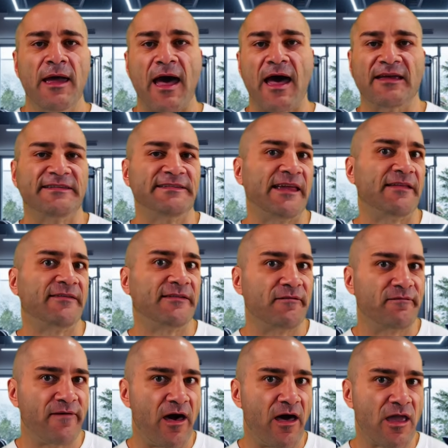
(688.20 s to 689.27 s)
sets to
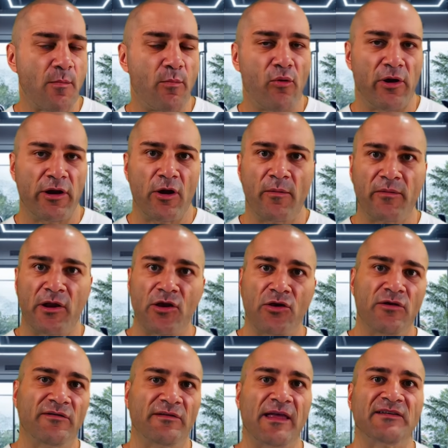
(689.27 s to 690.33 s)
failure point. I'm going to
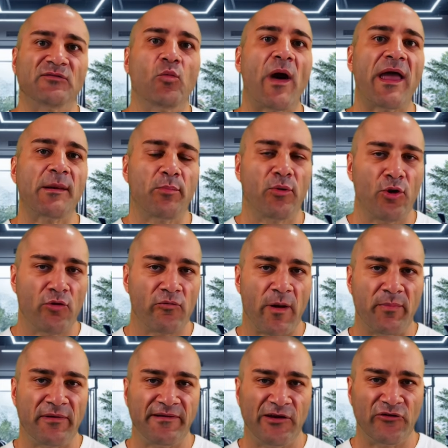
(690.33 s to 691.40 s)
use less weight per
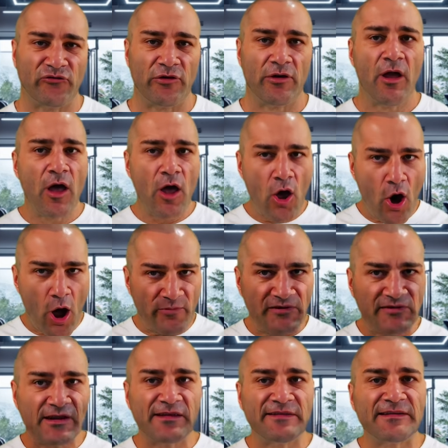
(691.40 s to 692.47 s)
repetition. I'm just
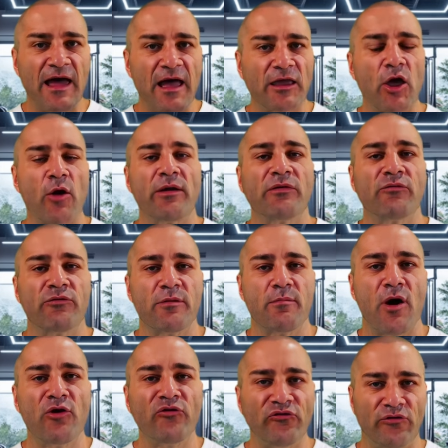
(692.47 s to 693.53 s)
going to start going through the
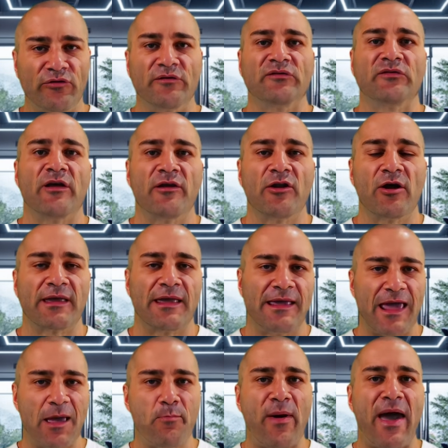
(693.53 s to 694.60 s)
motions so that I can
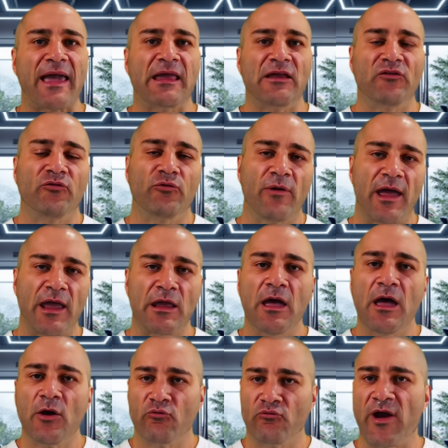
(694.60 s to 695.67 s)
get back into a
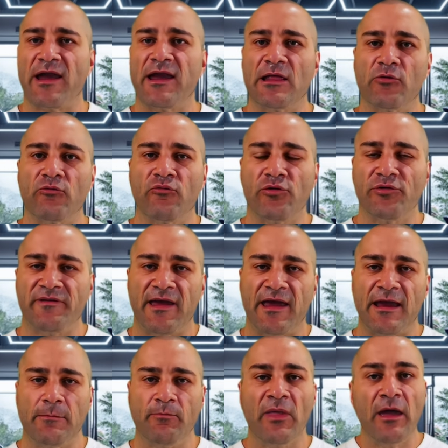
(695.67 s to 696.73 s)
regular
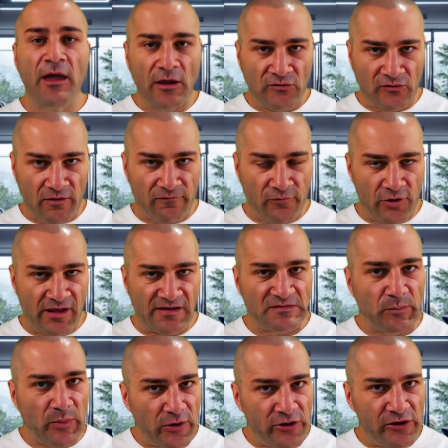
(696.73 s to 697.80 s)
routine. So for an
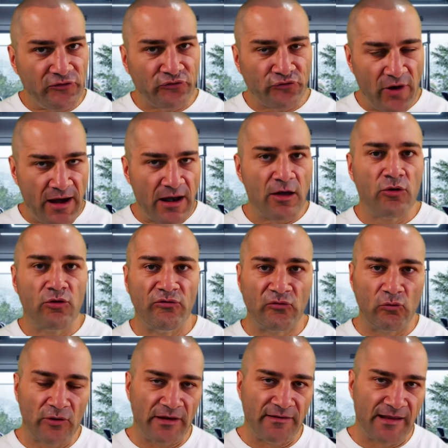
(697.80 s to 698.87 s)
experienced trainer who's
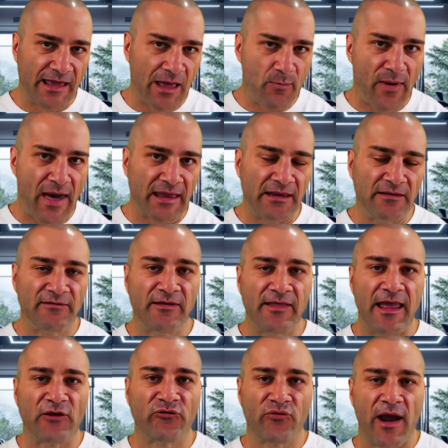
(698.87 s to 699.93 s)
looking to get back into their
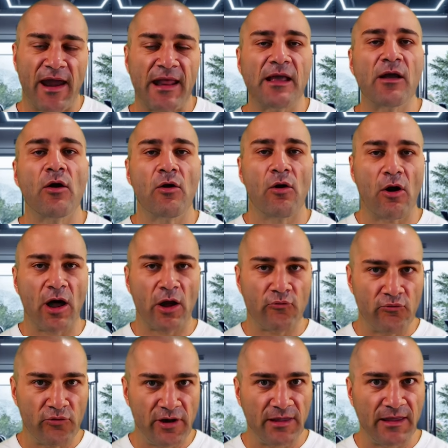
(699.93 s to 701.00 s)
training, I
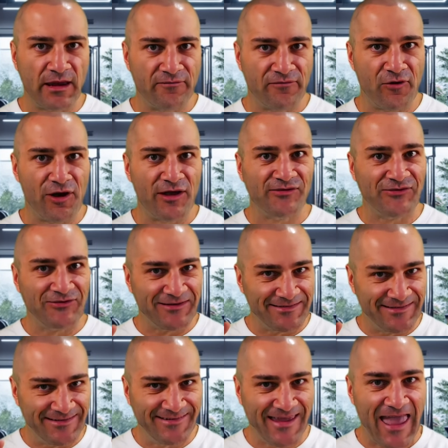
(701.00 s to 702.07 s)
really advise you just to
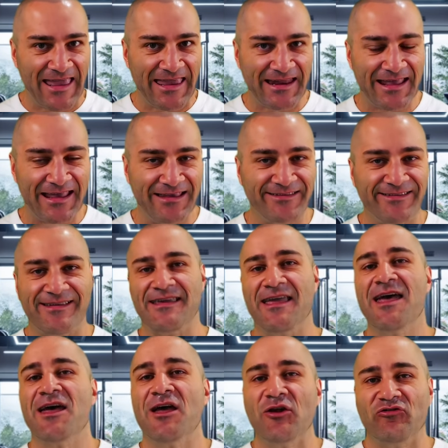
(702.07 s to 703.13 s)
take it easy.
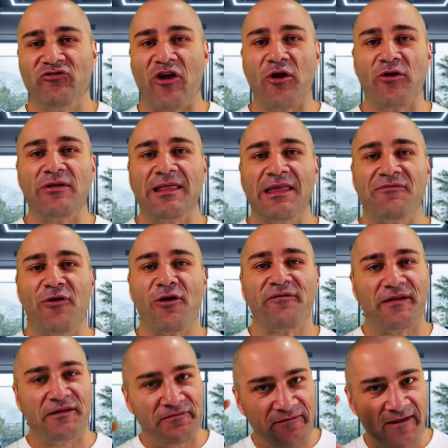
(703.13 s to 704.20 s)
Don't live off
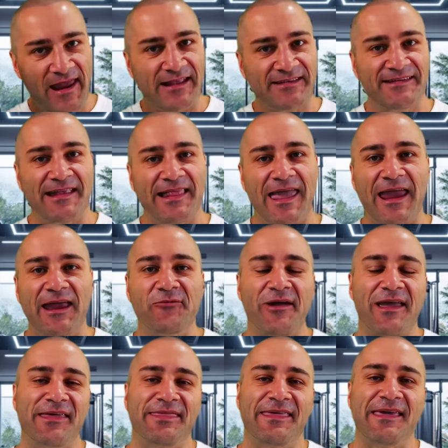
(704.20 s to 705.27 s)
in fantasy land where
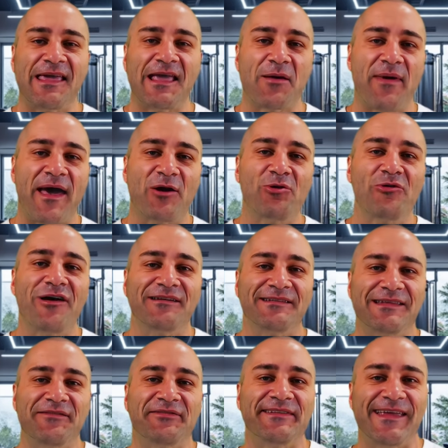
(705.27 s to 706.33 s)
you're thinking about all those
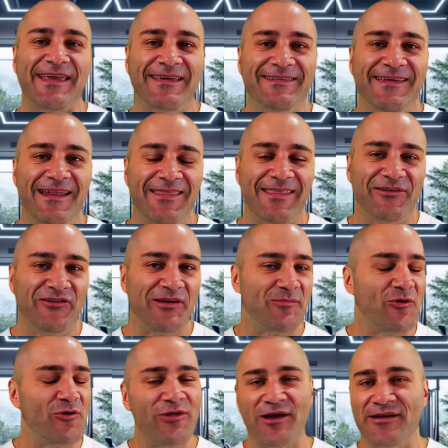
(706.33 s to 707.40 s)
lifts that you did in the gym
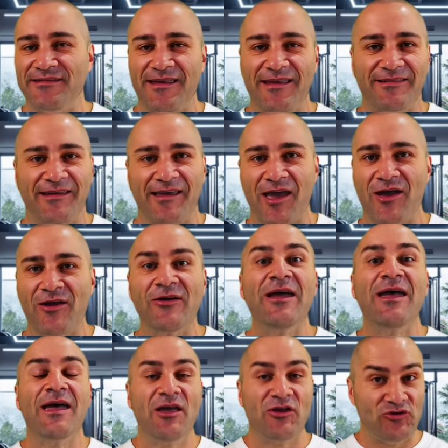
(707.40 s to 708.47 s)
all those years ago.
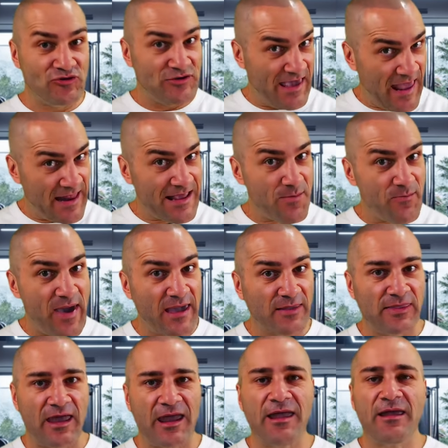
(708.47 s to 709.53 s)
You can get back
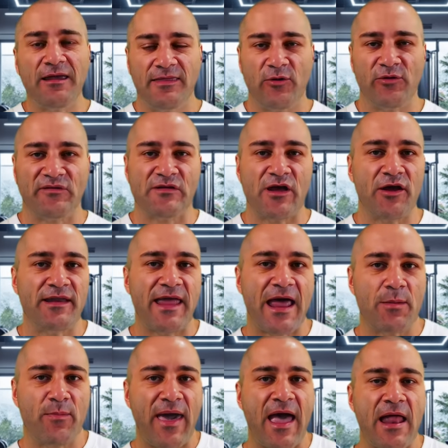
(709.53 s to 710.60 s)
there. There is no doubt
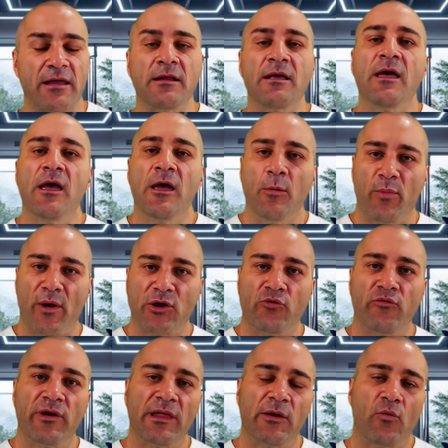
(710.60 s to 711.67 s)
about it. But you
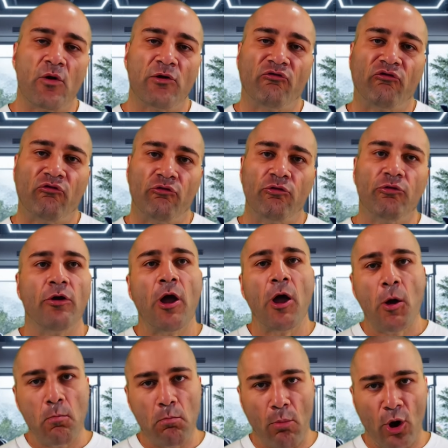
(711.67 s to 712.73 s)
really want to
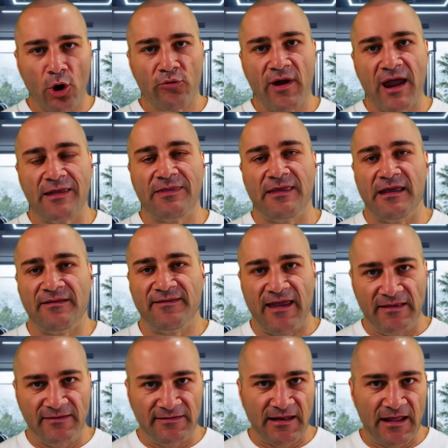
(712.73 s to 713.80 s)
moderate the
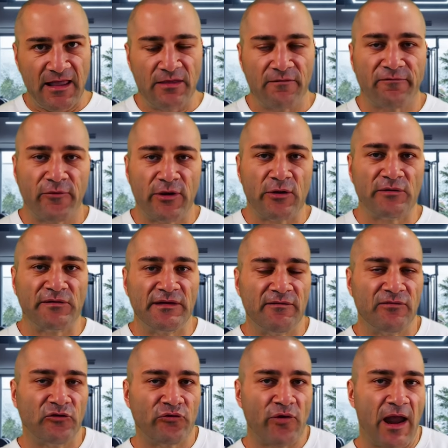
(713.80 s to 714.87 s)
intensity and the frequency of the
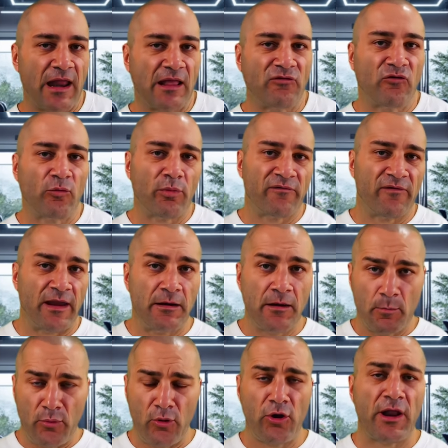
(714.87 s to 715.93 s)
training to prevent
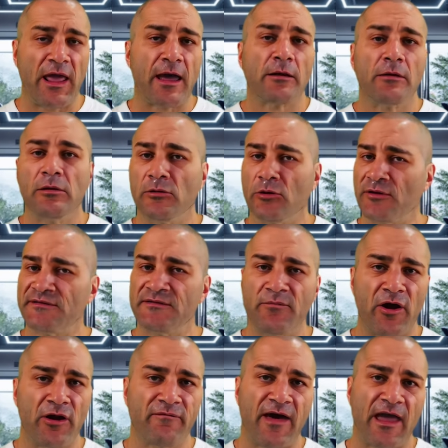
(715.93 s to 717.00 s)
burnout, loss of
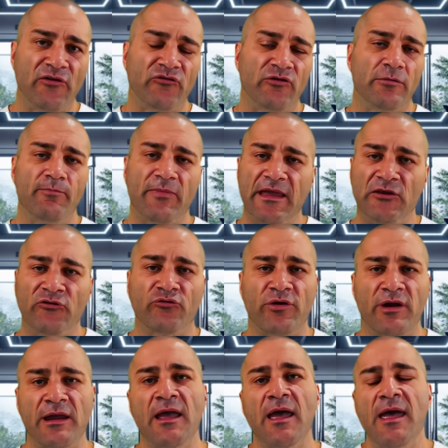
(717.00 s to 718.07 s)
motivation,
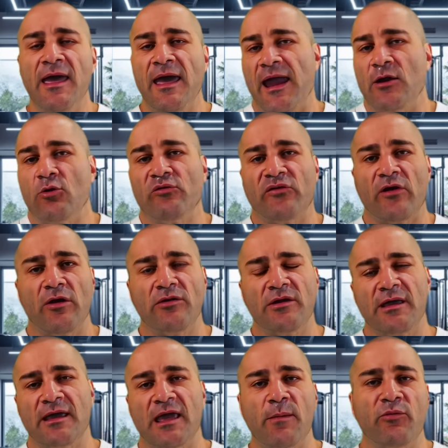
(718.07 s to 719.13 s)
injury, and also you can
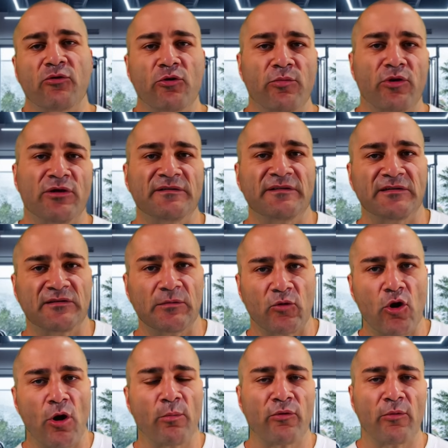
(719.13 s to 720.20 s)
keep your immune system
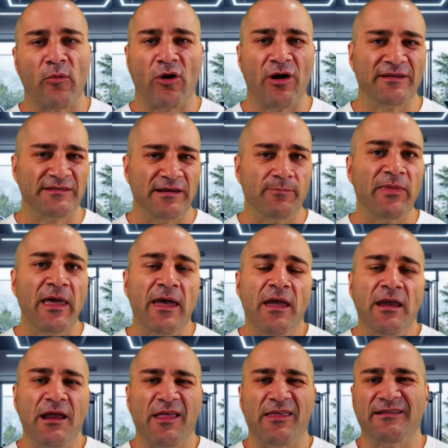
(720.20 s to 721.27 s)
compromised. And,
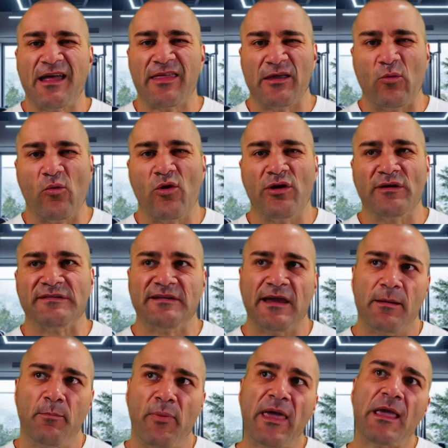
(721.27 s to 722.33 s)
you know, there's nothing worse
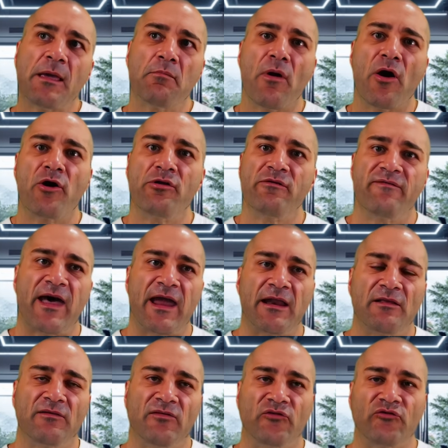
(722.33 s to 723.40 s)
than being
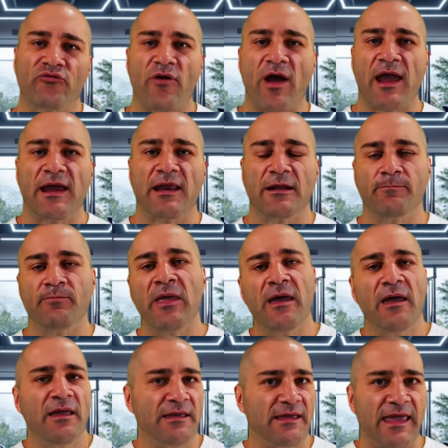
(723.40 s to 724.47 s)
motivated to train and
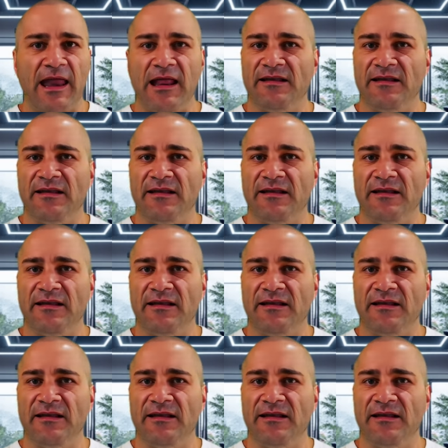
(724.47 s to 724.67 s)
you're getting